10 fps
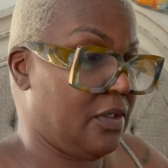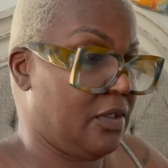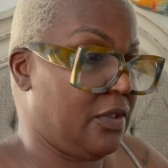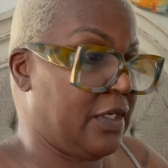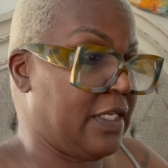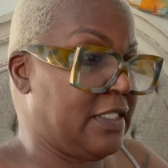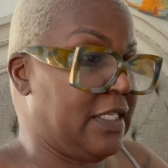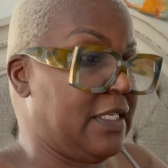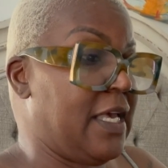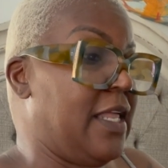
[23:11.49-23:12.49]
you get
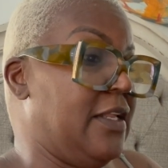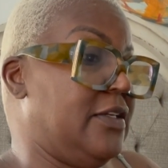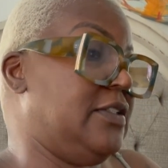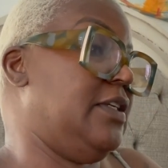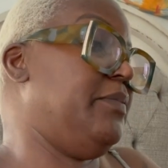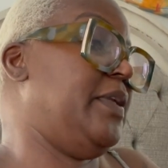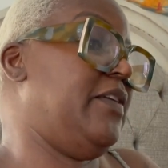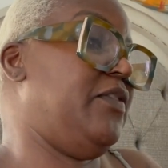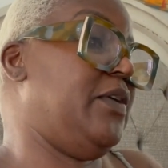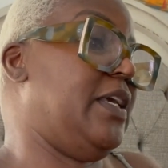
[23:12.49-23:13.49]
$10. But
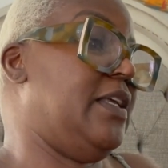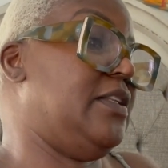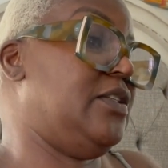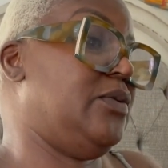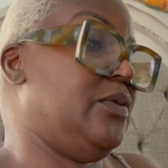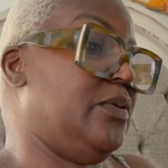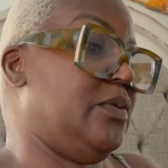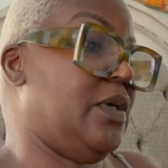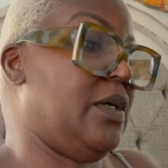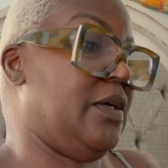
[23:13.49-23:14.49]
if you get to
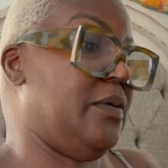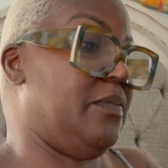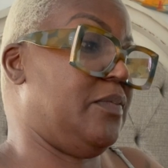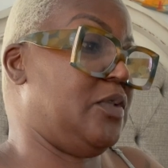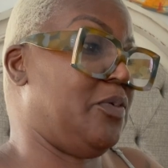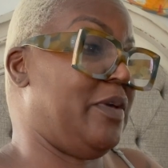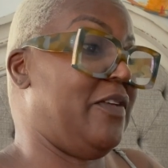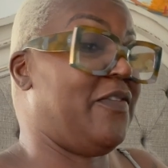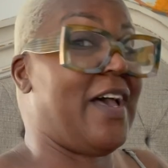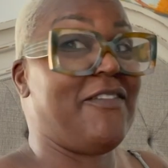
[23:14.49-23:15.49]

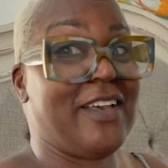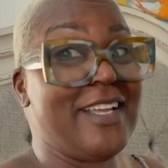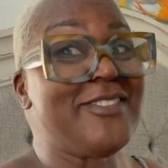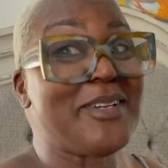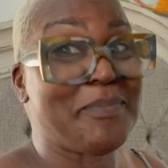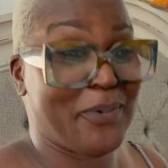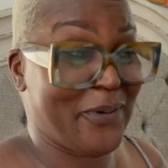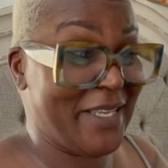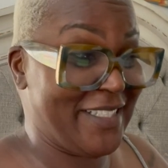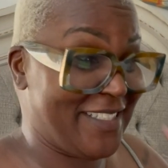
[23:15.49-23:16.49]
2,500
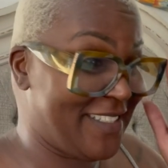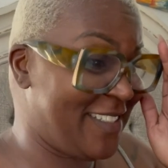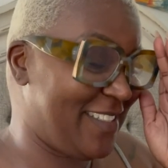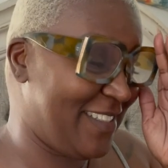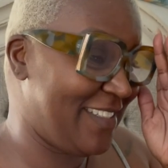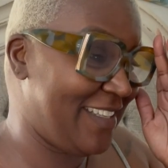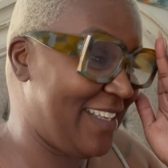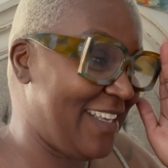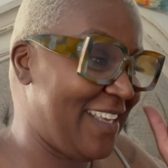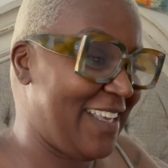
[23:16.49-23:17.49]
points,
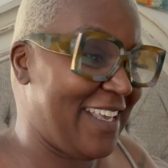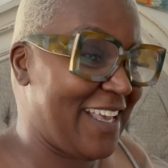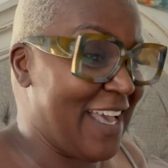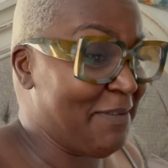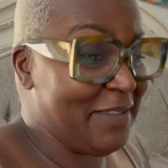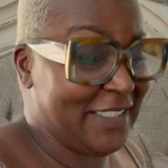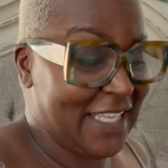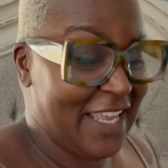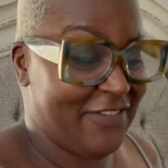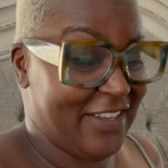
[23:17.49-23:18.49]
I'll be
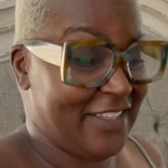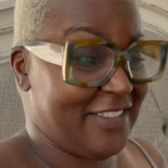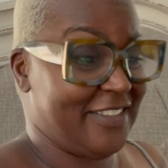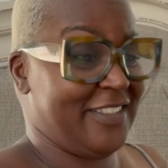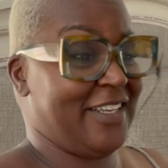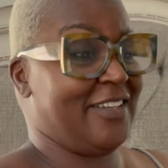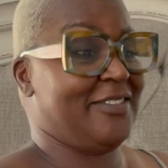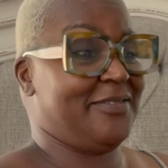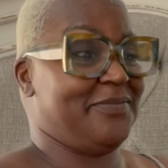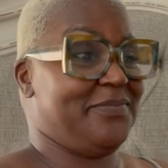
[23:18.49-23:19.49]
saving, you know?
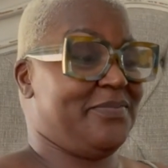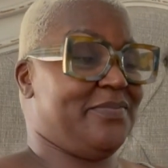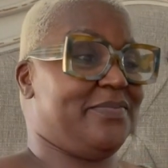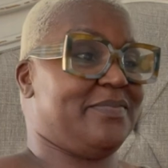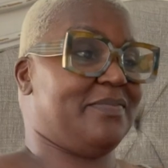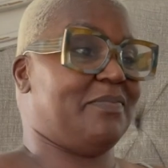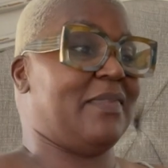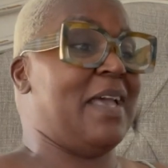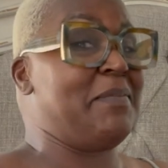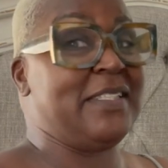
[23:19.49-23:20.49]

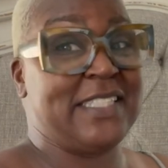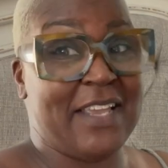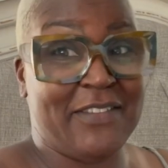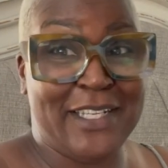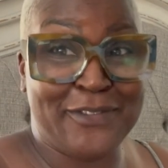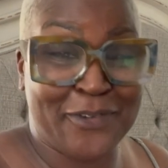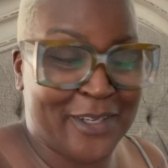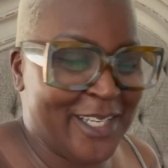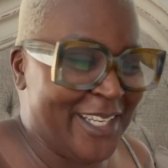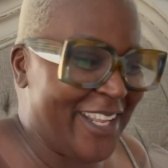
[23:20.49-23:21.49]
I've been saving these for a
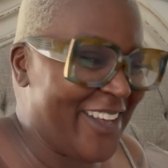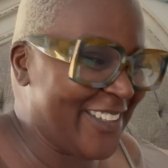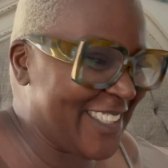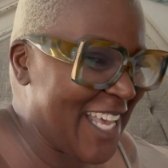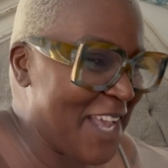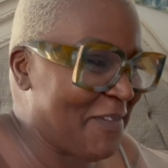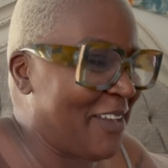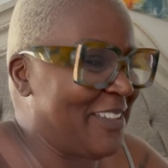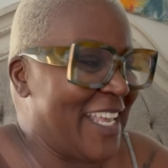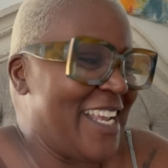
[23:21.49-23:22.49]
long time. I
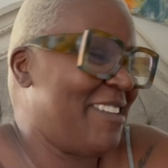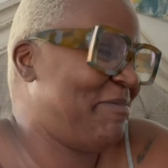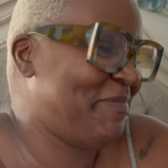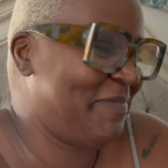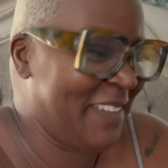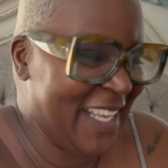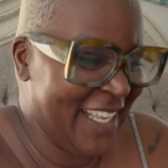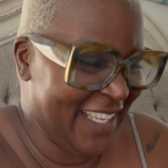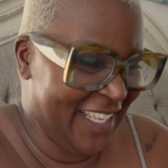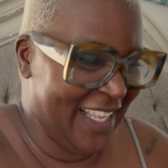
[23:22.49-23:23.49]
was like,
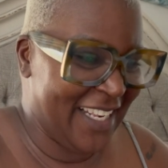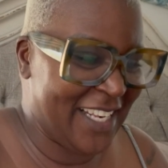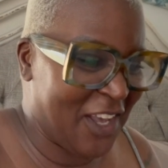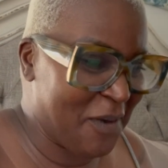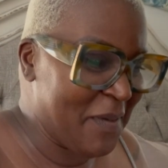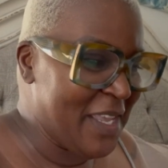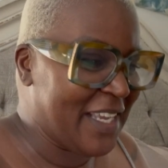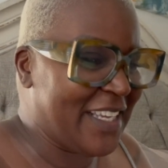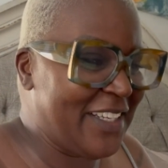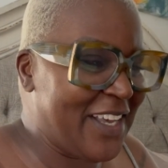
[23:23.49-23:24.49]
no.
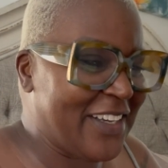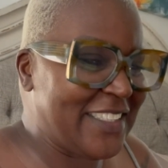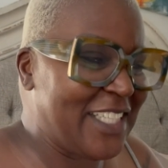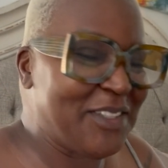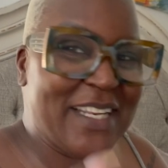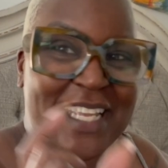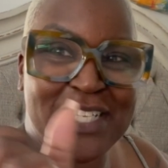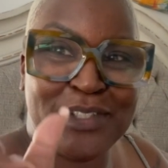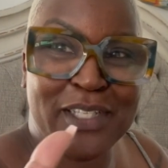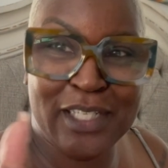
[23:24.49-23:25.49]
You know, because they try to
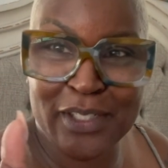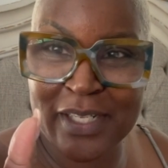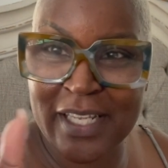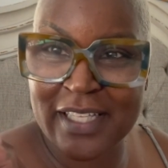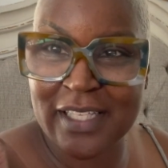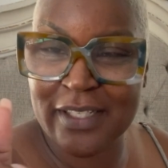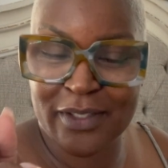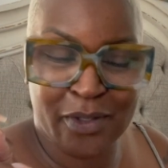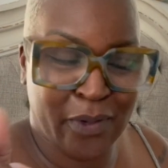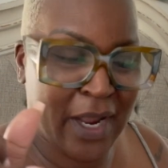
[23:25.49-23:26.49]
get you to look, get the
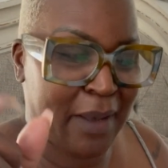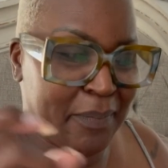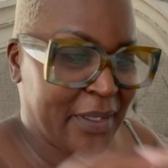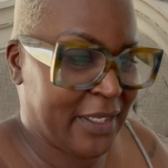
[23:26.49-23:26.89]
little crap